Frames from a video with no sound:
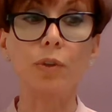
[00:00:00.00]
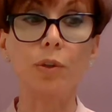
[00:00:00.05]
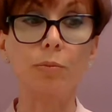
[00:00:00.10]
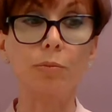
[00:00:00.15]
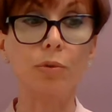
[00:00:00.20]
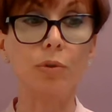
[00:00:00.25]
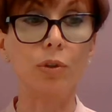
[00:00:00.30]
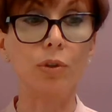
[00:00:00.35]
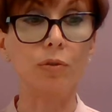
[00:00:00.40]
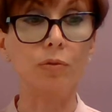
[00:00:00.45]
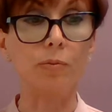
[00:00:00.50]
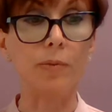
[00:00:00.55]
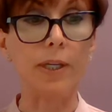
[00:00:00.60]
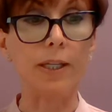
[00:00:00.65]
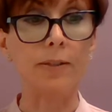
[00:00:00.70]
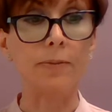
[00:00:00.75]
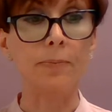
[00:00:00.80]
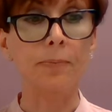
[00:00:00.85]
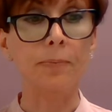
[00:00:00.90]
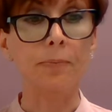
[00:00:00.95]
for
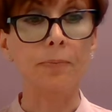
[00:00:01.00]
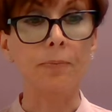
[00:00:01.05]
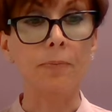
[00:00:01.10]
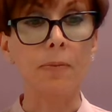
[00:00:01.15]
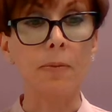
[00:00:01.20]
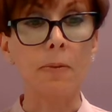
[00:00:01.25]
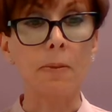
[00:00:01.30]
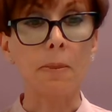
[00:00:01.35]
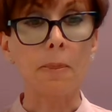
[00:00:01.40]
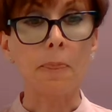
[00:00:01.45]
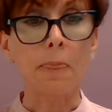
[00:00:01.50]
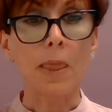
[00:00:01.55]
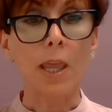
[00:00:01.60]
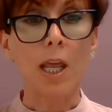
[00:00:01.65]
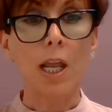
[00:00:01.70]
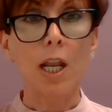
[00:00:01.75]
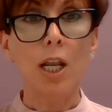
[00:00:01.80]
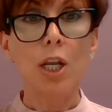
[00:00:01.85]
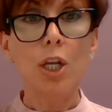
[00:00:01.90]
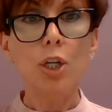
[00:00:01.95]
improvement.
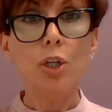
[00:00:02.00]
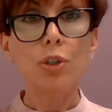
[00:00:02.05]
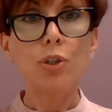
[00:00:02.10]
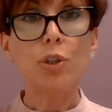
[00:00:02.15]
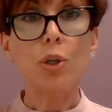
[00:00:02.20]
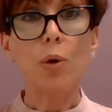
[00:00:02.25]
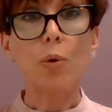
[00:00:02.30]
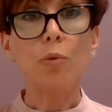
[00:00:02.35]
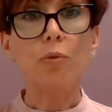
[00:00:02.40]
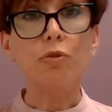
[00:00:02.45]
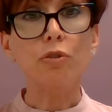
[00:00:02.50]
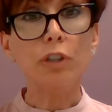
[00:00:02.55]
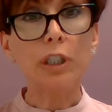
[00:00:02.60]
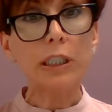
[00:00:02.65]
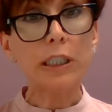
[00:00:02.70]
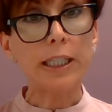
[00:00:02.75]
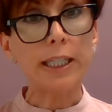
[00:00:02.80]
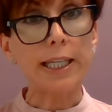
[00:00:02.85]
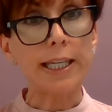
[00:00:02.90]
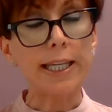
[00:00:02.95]
So
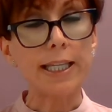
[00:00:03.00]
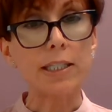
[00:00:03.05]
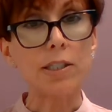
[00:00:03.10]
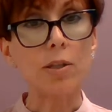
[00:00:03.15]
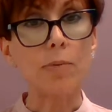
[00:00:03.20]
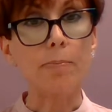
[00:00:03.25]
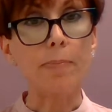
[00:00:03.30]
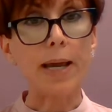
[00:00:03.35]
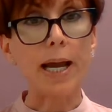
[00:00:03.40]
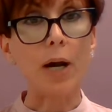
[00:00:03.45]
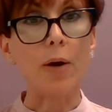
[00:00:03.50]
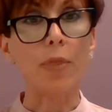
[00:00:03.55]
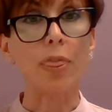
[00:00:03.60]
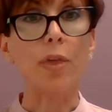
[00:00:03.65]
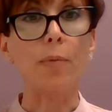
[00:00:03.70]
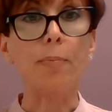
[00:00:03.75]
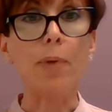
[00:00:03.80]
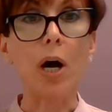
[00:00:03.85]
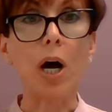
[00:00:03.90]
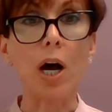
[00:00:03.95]
really, it's about
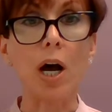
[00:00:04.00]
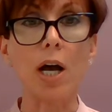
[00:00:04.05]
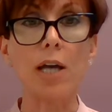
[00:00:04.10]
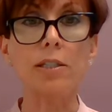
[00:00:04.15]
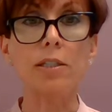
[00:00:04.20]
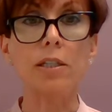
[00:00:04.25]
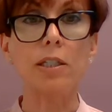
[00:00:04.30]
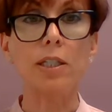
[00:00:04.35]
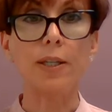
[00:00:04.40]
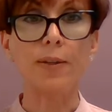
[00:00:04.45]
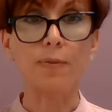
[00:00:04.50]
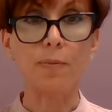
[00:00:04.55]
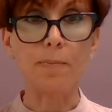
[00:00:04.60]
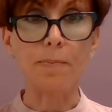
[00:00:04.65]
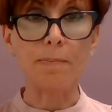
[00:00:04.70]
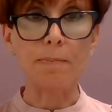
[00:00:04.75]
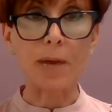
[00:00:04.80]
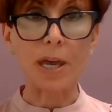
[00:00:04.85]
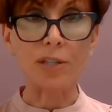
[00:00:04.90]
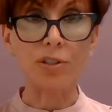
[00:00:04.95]
the positive
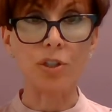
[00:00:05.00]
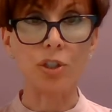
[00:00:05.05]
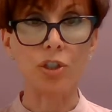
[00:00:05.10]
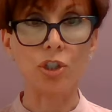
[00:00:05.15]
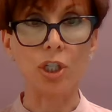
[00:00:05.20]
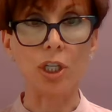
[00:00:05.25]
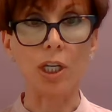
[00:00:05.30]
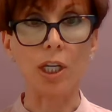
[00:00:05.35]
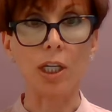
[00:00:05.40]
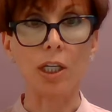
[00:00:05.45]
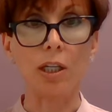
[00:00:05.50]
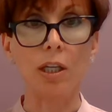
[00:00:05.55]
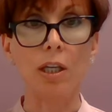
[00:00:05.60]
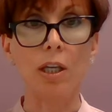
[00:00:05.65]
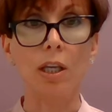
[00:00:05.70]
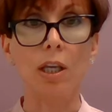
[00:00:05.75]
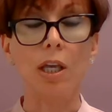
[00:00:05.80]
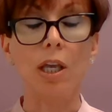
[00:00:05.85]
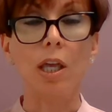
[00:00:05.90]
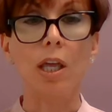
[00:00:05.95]
messaging
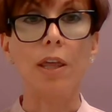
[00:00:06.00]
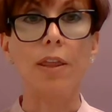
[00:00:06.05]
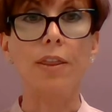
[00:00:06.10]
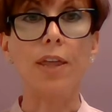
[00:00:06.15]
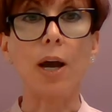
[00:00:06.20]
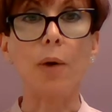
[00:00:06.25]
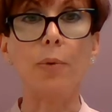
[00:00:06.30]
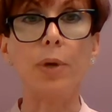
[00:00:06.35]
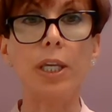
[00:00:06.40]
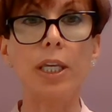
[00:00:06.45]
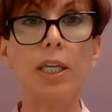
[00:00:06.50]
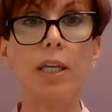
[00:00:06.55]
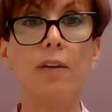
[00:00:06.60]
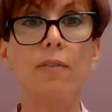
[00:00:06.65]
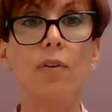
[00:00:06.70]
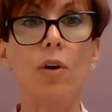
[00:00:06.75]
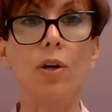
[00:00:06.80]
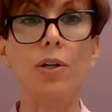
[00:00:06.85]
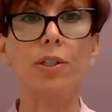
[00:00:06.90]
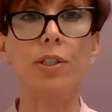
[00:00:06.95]
that we
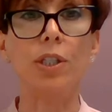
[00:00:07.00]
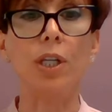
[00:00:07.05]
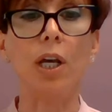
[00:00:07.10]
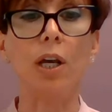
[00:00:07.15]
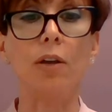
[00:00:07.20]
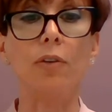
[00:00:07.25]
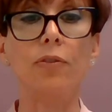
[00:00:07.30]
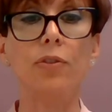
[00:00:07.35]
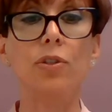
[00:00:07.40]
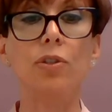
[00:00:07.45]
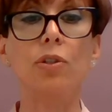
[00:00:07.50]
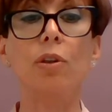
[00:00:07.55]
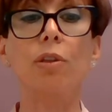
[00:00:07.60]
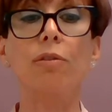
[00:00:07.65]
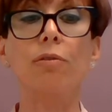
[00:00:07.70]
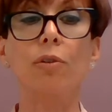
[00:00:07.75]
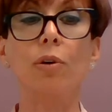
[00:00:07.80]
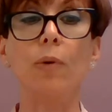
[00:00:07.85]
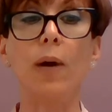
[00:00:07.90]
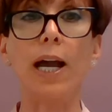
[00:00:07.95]
give ourselves
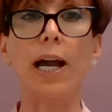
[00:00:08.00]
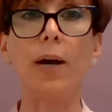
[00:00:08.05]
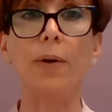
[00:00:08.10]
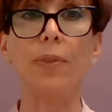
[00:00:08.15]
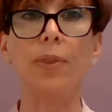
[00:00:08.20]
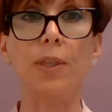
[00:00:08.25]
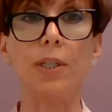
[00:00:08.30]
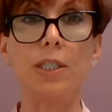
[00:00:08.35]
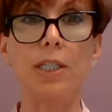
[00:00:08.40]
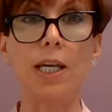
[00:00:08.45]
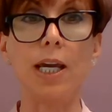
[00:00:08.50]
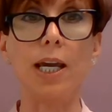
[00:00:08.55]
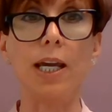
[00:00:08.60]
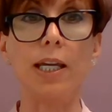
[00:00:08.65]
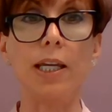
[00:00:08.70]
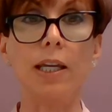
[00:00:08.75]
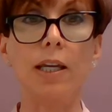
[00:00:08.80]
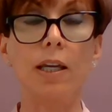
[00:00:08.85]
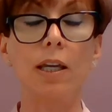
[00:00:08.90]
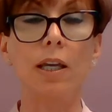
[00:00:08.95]
throughout the
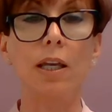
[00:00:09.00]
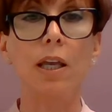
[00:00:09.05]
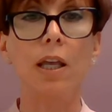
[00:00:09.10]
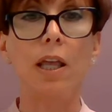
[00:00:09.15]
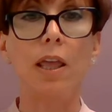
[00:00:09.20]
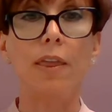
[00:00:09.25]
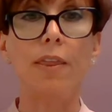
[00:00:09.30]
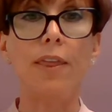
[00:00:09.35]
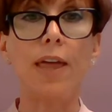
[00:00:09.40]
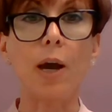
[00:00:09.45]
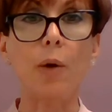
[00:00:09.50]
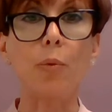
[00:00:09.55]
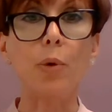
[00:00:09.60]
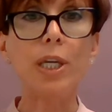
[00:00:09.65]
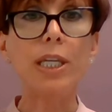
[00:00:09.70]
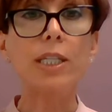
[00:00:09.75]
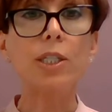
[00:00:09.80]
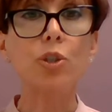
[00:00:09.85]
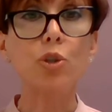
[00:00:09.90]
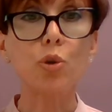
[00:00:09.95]
day, that
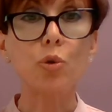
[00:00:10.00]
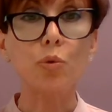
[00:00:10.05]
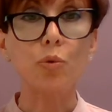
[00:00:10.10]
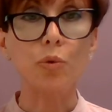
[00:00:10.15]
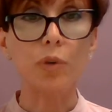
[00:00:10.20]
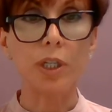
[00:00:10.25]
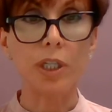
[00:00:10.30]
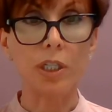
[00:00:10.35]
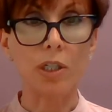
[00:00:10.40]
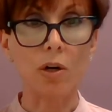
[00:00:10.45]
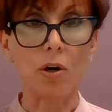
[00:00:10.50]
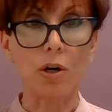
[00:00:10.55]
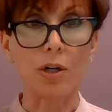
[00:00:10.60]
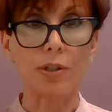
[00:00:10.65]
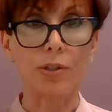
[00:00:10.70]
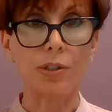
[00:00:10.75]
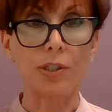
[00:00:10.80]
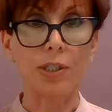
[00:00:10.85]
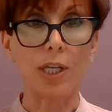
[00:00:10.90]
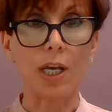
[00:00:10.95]
we treat
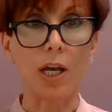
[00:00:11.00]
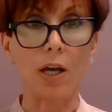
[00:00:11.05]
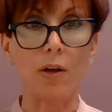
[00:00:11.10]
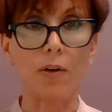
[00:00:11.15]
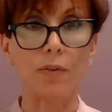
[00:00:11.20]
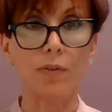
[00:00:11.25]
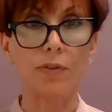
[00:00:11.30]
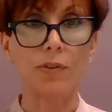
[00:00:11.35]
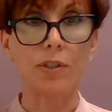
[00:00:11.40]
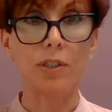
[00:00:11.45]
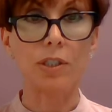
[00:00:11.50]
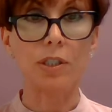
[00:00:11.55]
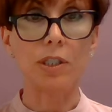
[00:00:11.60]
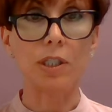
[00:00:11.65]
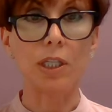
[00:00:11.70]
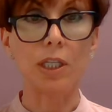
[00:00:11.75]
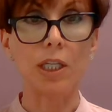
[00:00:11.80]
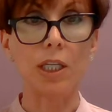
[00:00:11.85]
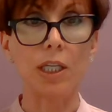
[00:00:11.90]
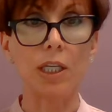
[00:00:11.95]

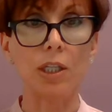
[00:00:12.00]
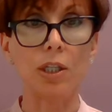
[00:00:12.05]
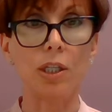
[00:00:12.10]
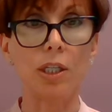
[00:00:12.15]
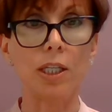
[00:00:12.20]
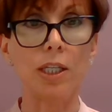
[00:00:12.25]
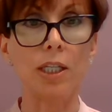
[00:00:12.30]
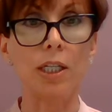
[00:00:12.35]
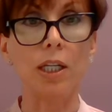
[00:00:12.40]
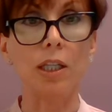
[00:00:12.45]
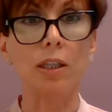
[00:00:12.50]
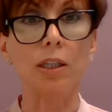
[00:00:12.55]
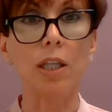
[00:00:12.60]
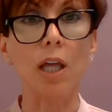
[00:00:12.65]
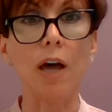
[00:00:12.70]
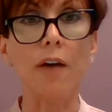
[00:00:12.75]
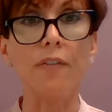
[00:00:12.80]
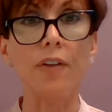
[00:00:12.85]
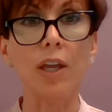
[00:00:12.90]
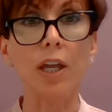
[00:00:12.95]
ourselves in a
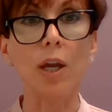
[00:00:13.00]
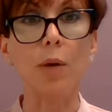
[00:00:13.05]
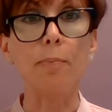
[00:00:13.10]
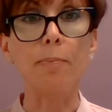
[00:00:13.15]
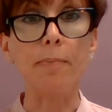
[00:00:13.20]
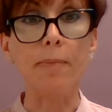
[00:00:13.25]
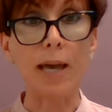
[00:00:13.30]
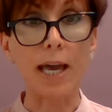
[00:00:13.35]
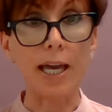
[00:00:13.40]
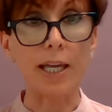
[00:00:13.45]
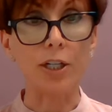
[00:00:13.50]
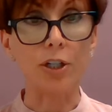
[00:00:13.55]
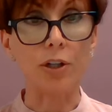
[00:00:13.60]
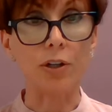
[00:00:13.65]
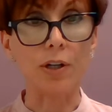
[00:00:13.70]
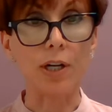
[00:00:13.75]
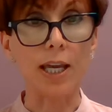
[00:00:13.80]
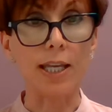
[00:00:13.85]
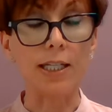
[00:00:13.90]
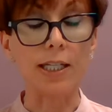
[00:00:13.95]
loving
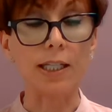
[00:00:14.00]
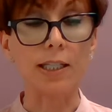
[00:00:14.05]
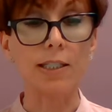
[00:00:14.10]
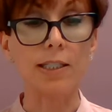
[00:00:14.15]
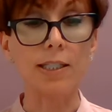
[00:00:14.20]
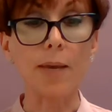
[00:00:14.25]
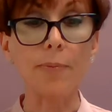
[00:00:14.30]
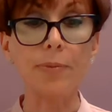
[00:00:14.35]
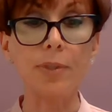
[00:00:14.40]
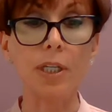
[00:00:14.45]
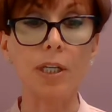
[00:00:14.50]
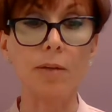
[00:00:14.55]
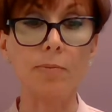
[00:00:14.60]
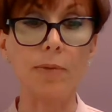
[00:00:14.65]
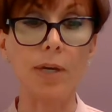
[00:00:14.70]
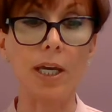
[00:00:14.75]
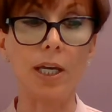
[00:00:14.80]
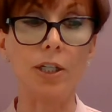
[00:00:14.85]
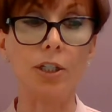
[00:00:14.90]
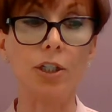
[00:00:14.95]
manner, an accepting
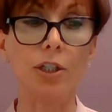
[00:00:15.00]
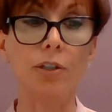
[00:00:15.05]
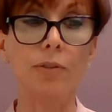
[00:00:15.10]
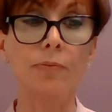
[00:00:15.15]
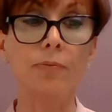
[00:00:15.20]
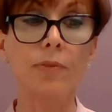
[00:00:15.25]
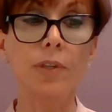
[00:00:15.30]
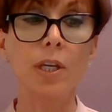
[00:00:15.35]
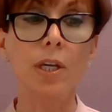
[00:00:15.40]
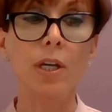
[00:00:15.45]
manner.